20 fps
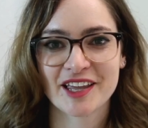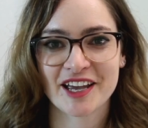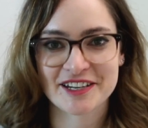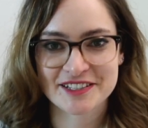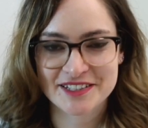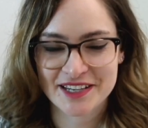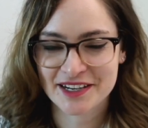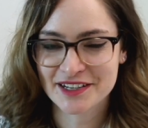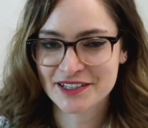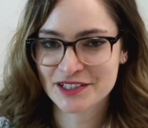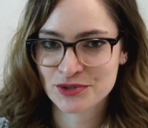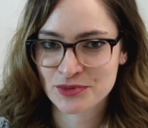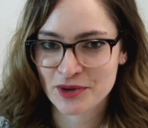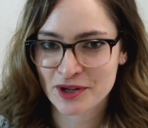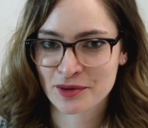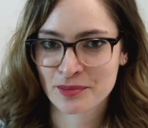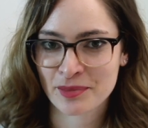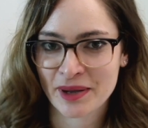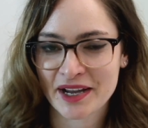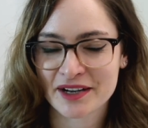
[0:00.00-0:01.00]
Hey designers,
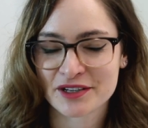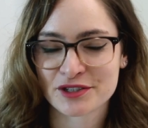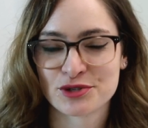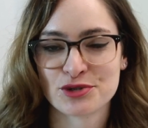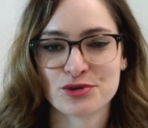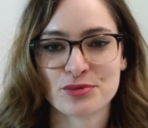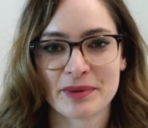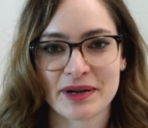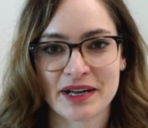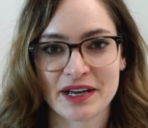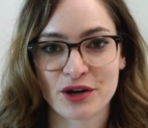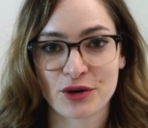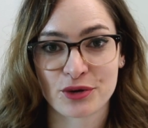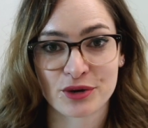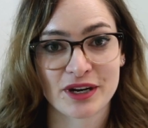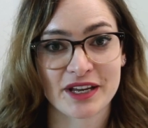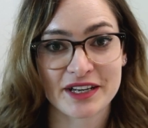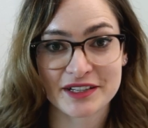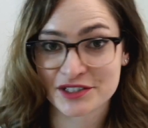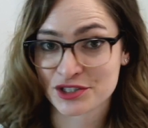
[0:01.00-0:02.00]
welcome back to my
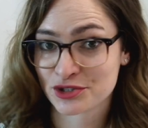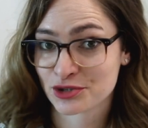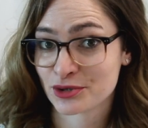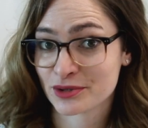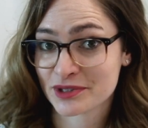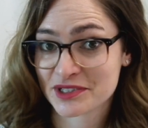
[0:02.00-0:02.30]
online store